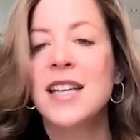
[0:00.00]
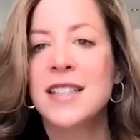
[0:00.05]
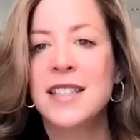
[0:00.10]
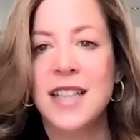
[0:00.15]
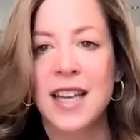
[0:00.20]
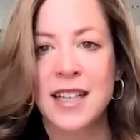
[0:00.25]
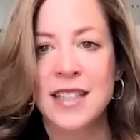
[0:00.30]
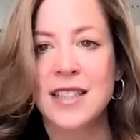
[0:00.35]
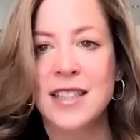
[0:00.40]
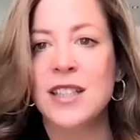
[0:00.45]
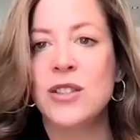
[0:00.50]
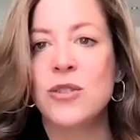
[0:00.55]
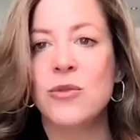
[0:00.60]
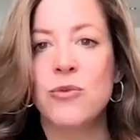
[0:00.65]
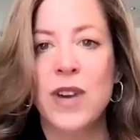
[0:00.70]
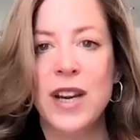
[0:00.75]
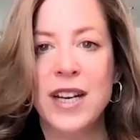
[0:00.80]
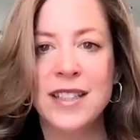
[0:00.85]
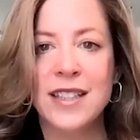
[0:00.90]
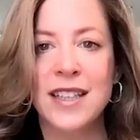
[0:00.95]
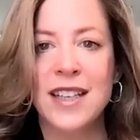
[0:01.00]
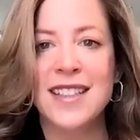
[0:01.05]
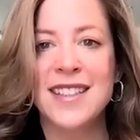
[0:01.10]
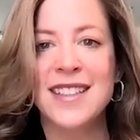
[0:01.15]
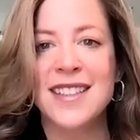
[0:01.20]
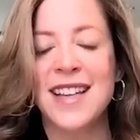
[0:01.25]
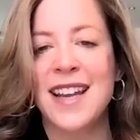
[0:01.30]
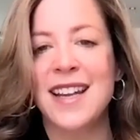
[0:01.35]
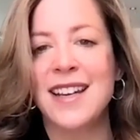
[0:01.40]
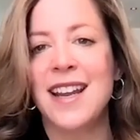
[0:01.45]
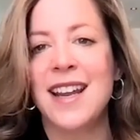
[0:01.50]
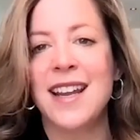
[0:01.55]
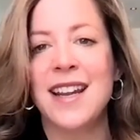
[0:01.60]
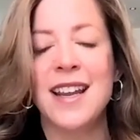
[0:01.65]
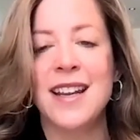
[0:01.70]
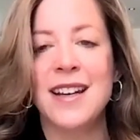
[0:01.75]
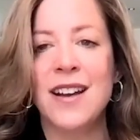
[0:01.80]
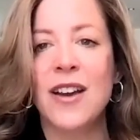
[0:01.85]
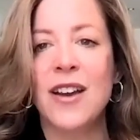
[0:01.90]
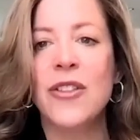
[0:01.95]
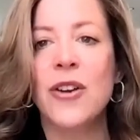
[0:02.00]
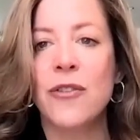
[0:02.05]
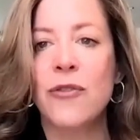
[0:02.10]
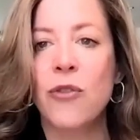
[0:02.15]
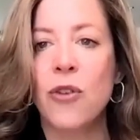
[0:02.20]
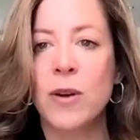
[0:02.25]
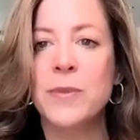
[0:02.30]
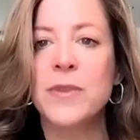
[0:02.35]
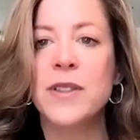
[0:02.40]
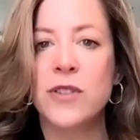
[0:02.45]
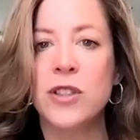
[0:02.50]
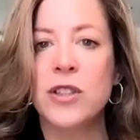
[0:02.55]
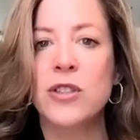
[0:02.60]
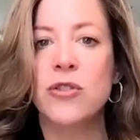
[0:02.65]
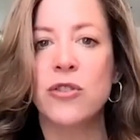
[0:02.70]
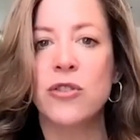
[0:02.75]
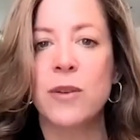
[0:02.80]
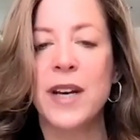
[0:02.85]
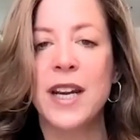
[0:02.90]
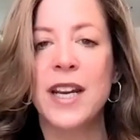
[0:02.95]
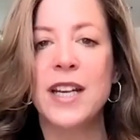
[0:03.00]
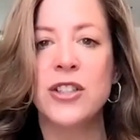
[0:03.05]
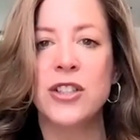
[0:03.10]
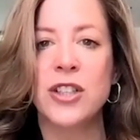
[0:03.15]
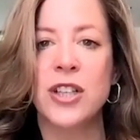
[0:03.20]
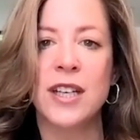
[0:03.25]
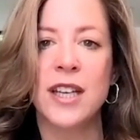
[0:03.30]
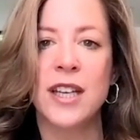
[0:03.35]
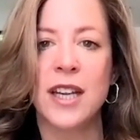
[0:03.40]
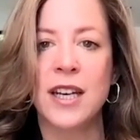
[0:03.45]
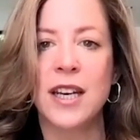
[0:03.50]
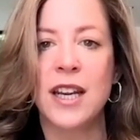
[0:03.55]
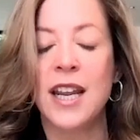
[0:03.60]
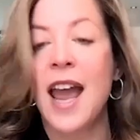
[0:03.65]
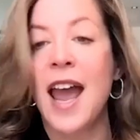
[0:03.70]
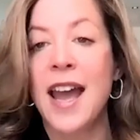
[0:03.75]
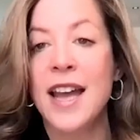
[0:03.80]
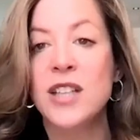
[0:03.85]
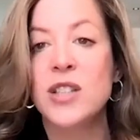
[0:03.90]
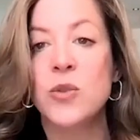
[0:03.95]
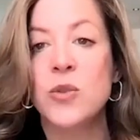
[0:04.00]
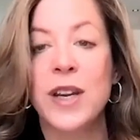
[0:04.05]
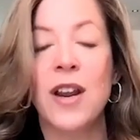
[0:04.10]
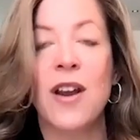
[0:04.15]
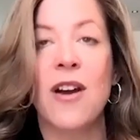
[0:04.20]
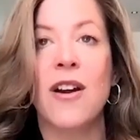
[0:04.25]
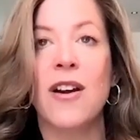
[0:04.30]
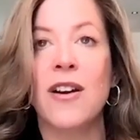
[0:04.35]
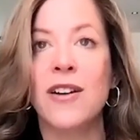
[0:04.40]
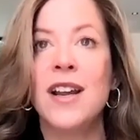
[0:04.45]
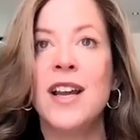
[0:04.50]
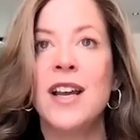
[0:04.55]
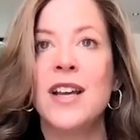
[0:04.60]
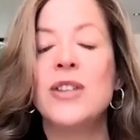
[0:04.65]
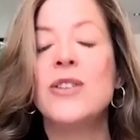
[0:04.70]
sexist, racist, and, and other forms of discrimination in as we are